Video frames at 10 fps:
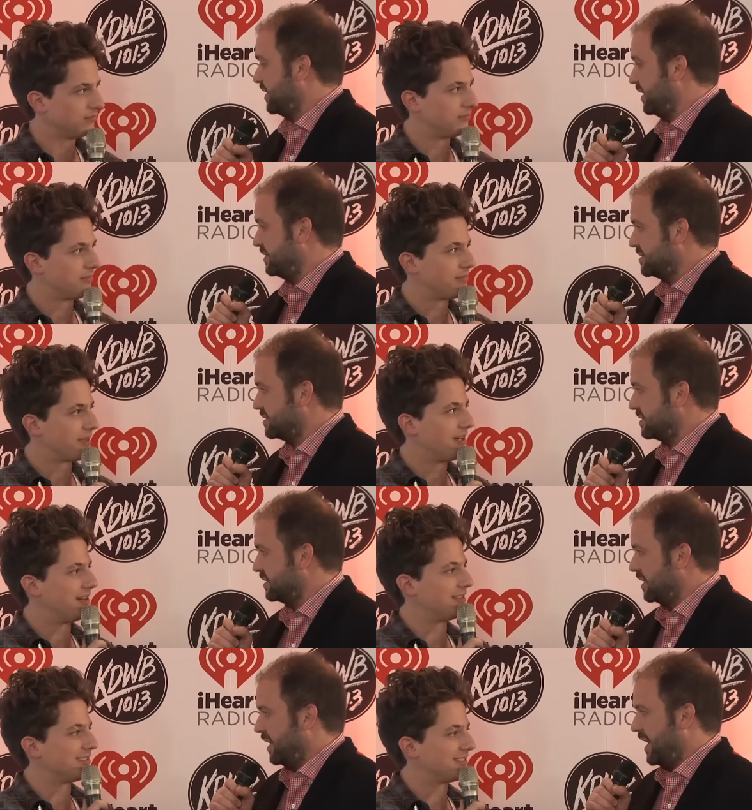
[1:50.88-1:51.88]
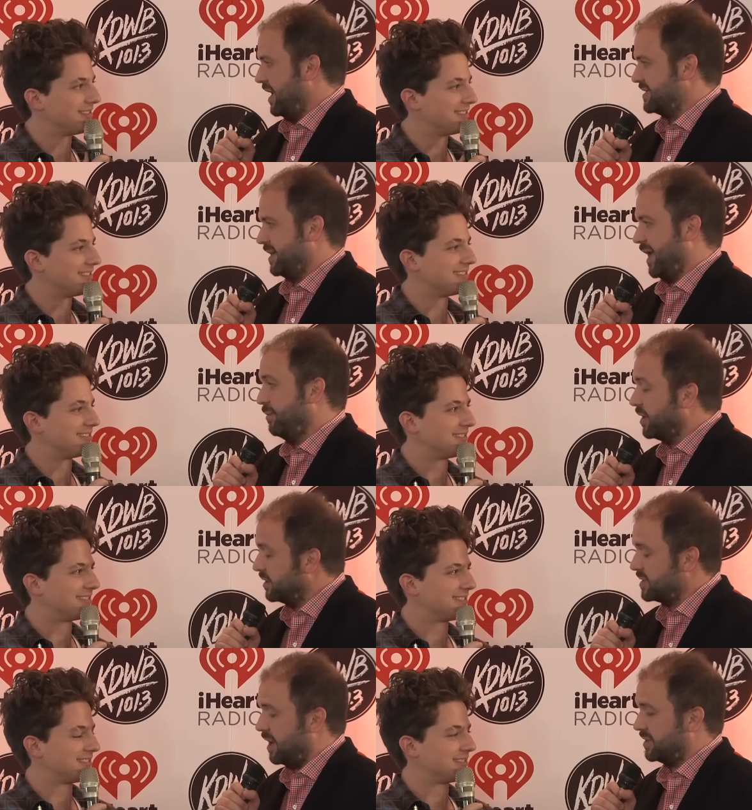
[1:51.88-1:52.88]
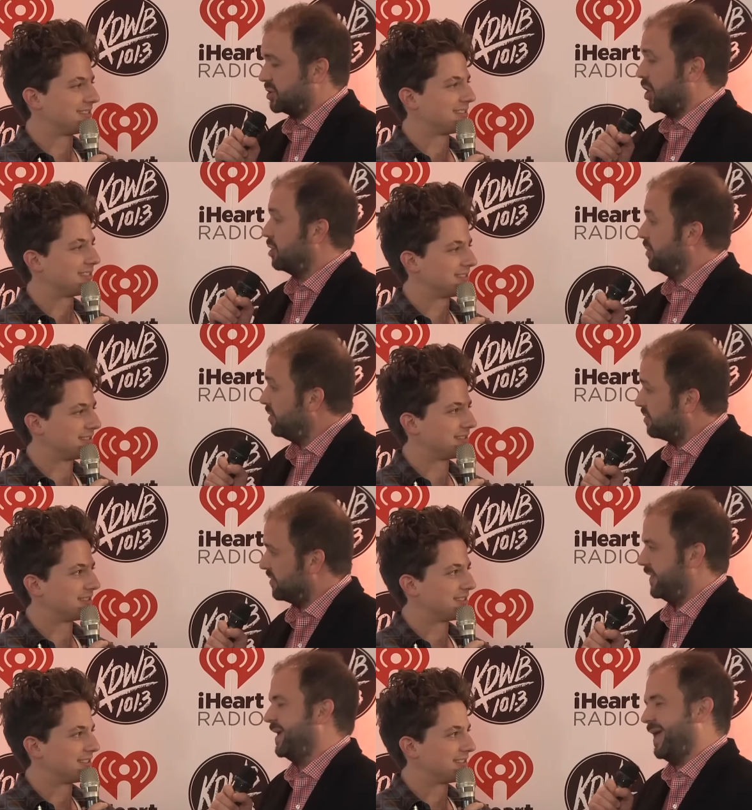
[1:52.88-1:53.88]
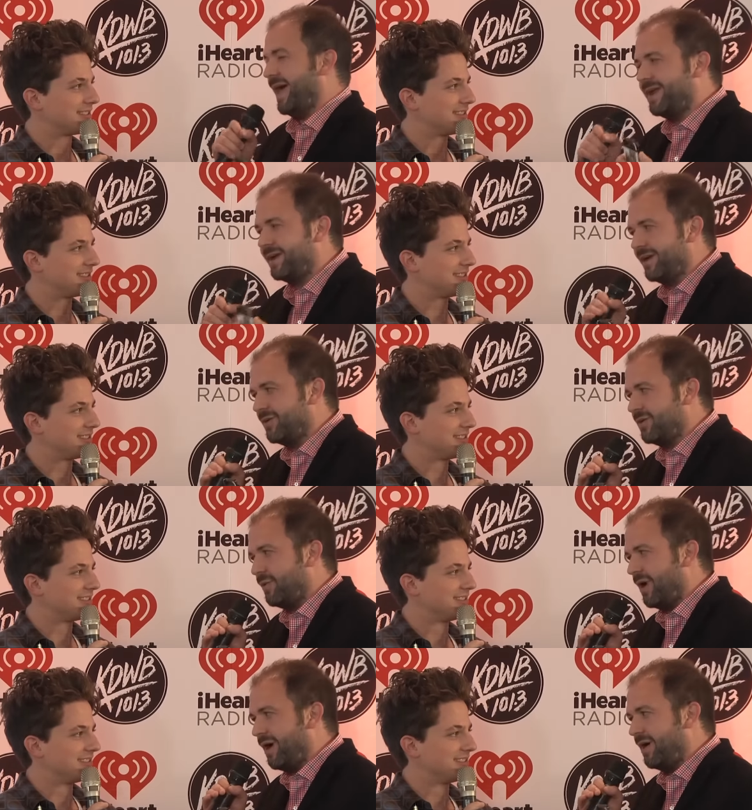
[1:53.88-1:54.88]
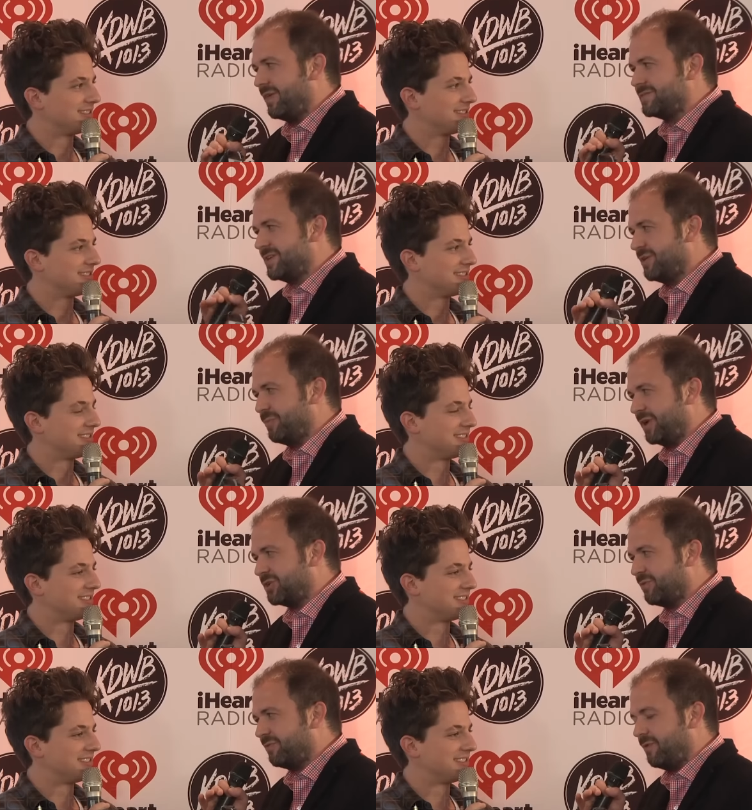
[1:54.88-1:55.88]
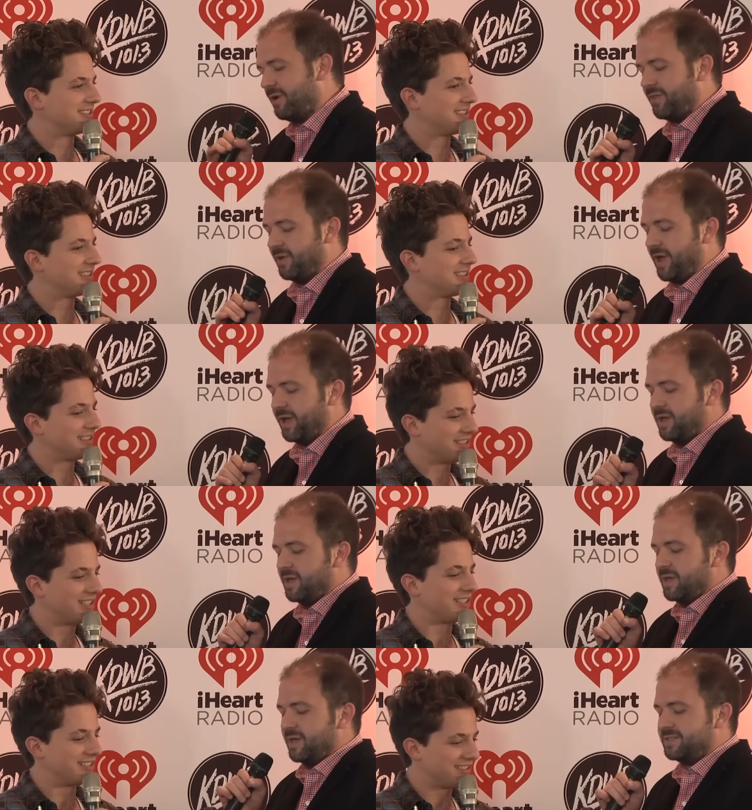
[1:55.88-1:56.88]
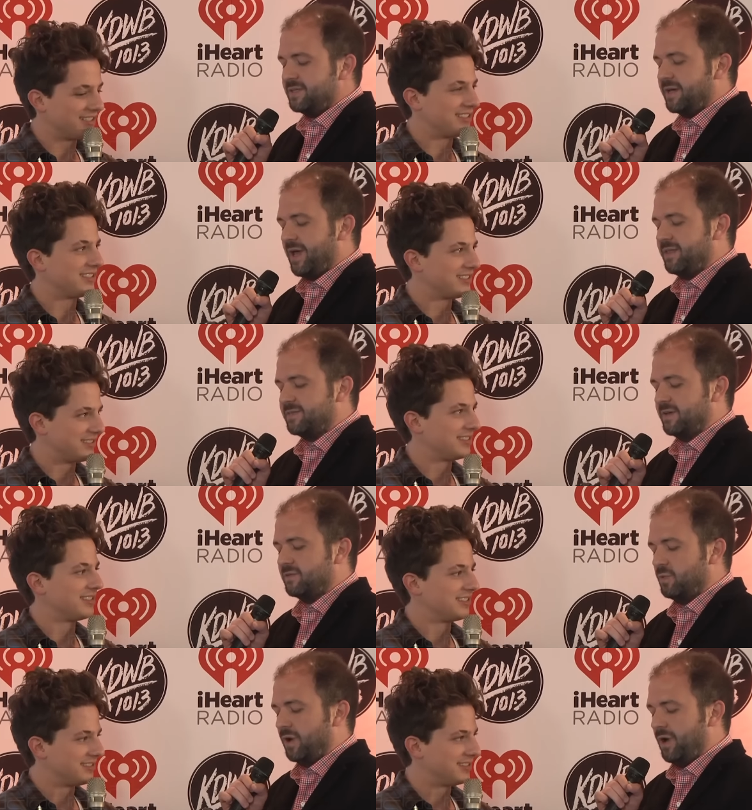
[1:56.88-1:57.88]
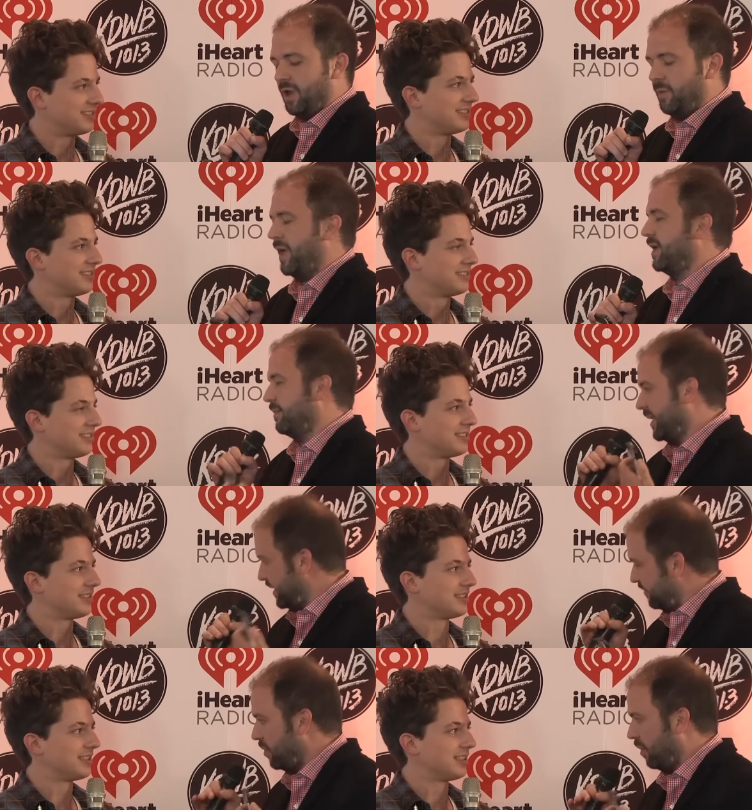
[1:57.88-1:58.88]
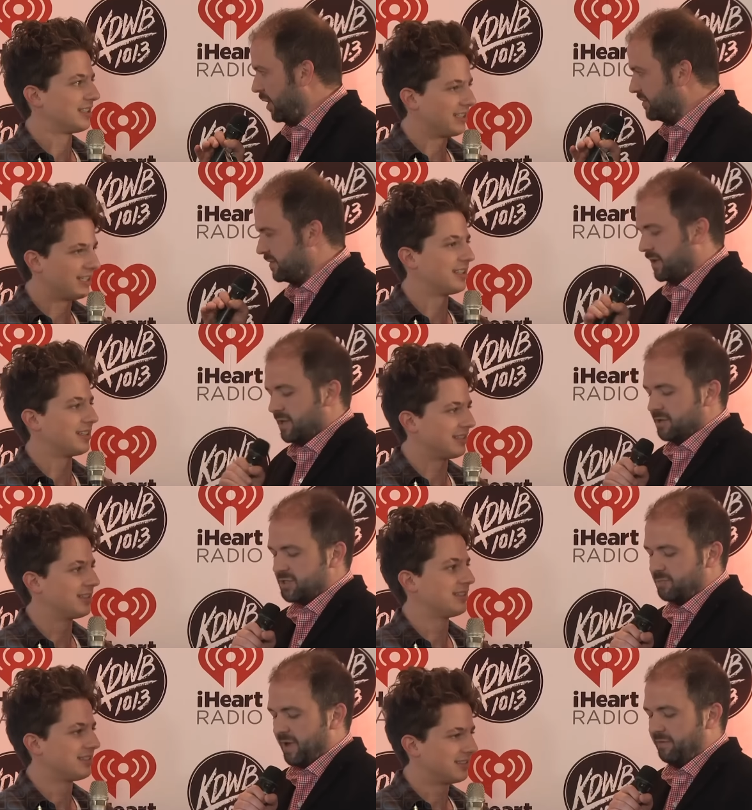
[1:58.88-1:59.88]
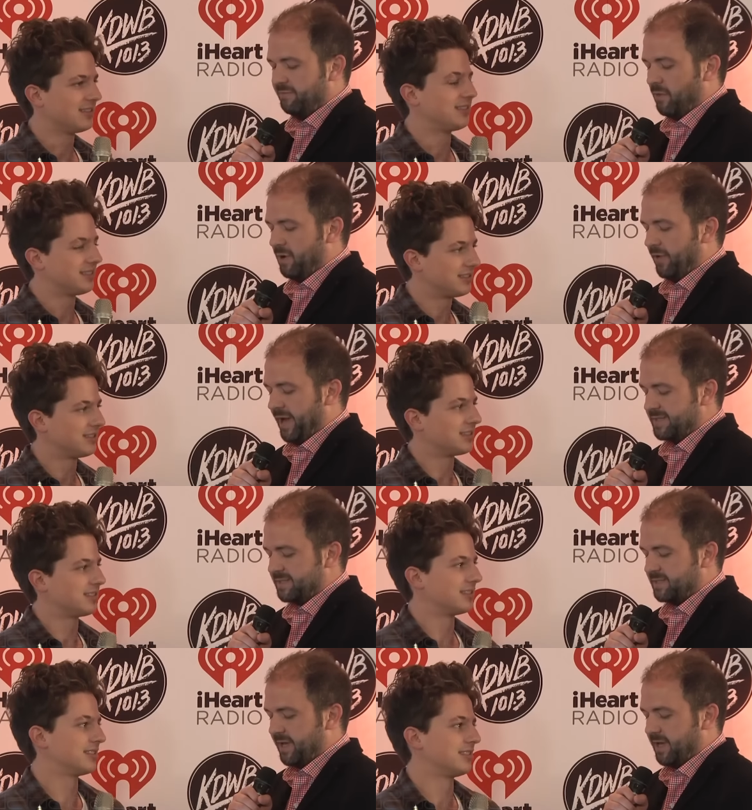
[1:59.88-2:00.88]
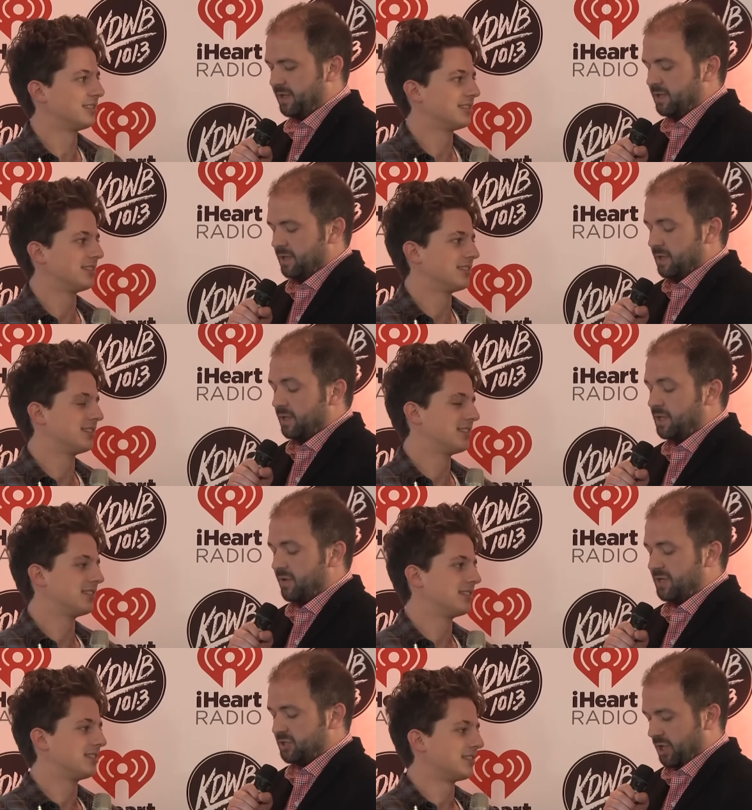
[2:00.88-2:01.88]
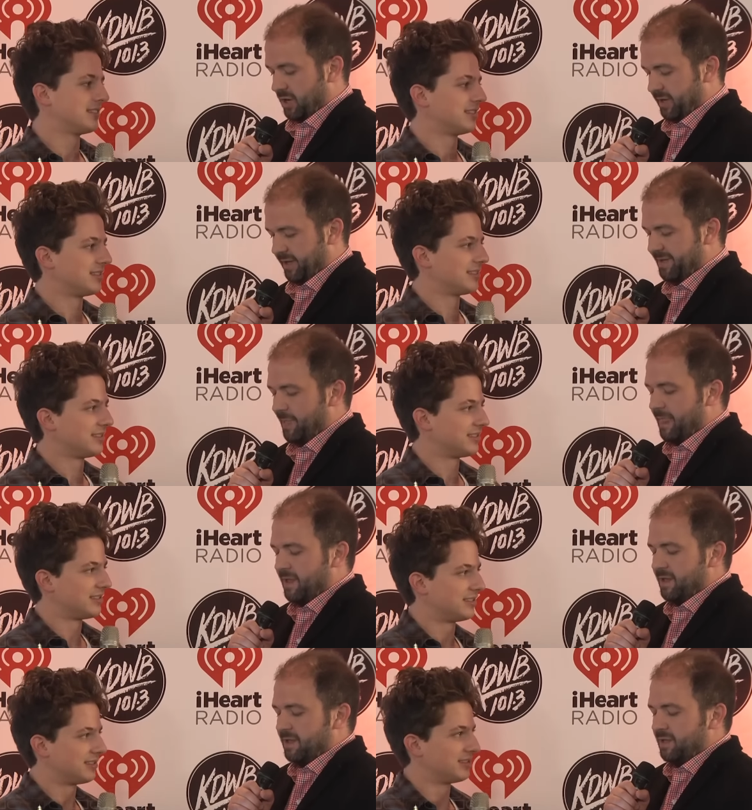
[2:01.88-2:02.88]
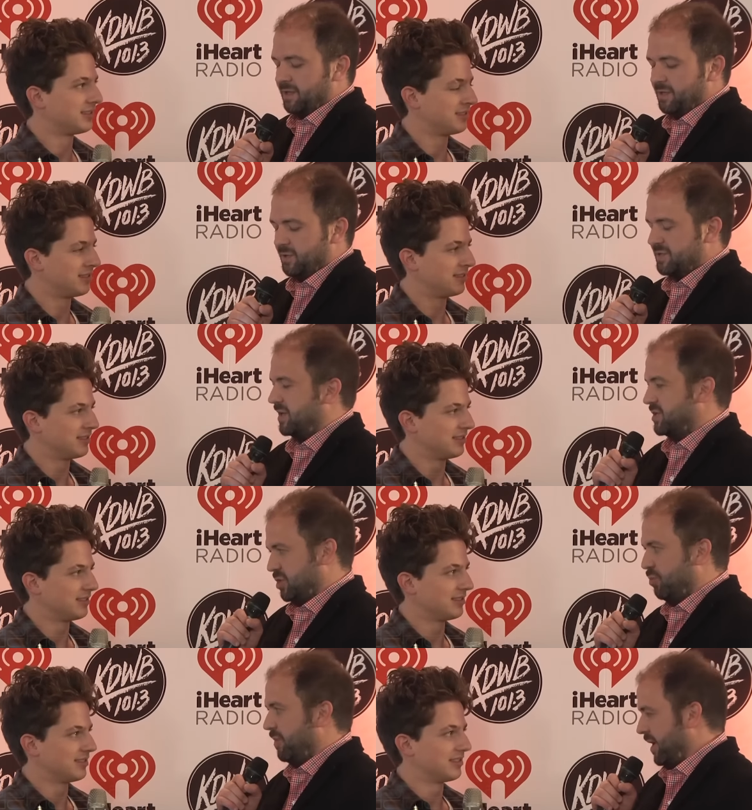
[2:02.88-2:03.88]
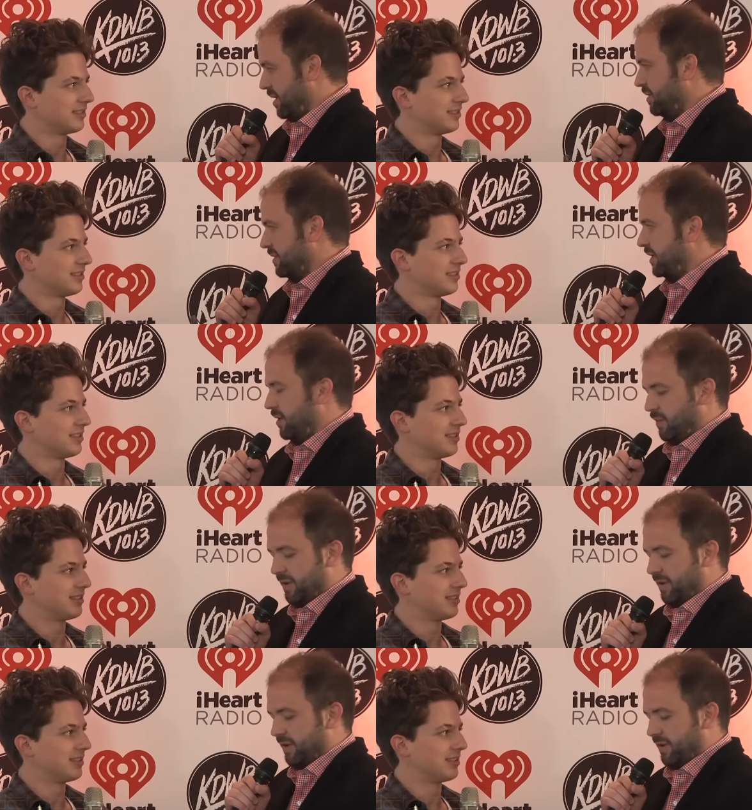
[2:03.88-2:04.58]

Speaker 1: kids, uh -huh. and I said I'm gonna talk to Charlie Puth, and they kind of know who you are. They've seen your picture before, and they're like, yeah. "Is he the guy that sings One Call Away?" And I'm like, "Yeah, of course." Yeah. So my four year old Isaac said, "Can you ask Charlie?" You say Superman as you know